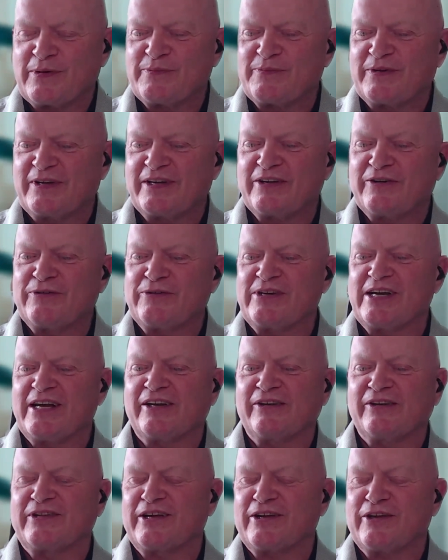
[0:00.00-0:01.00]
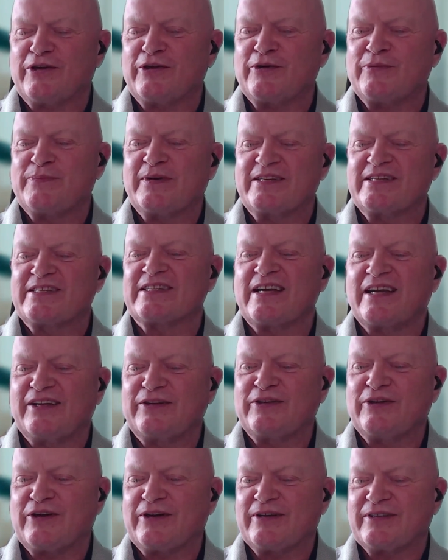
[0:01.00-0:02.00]
and we all know that humans are
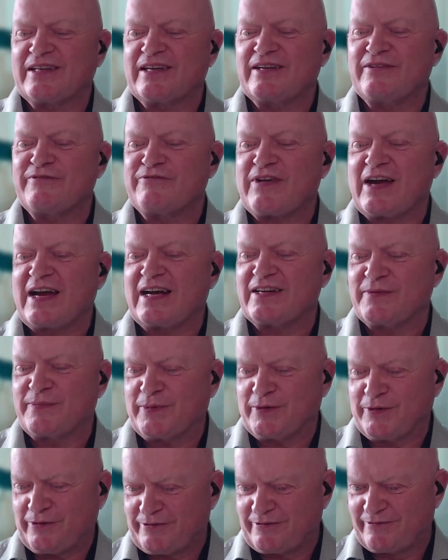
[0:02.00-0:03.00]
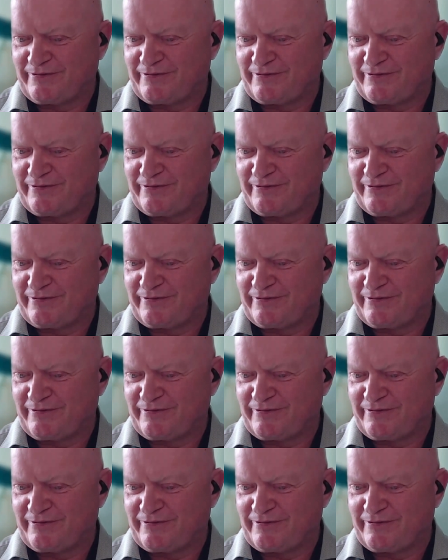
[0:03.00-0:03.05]
not infallible.